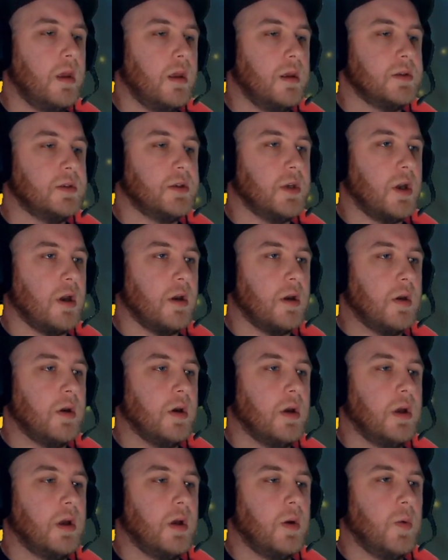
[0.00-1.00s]
So
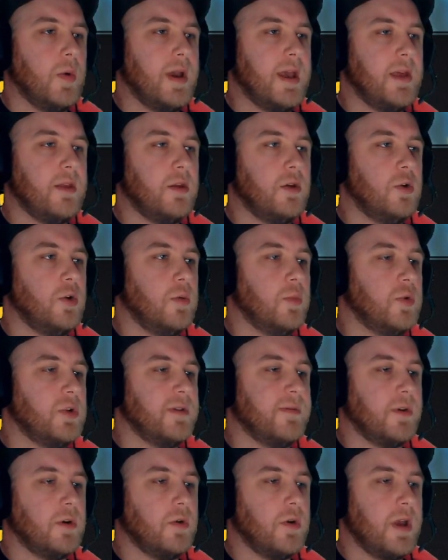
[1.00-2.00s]
we'll hit the normal
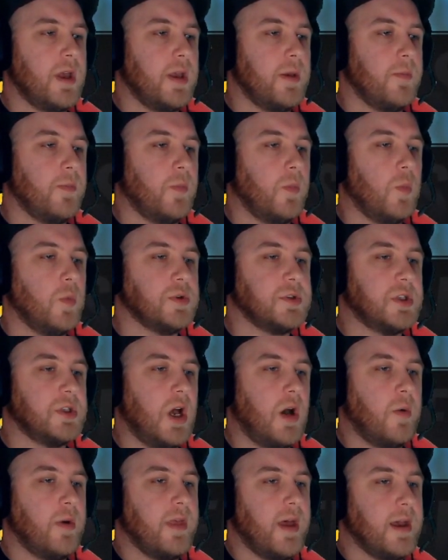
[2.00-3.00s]
difficulty. We'll
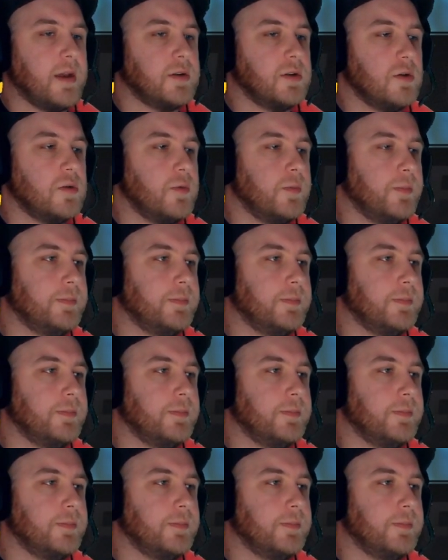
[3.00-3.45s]
start with Axel.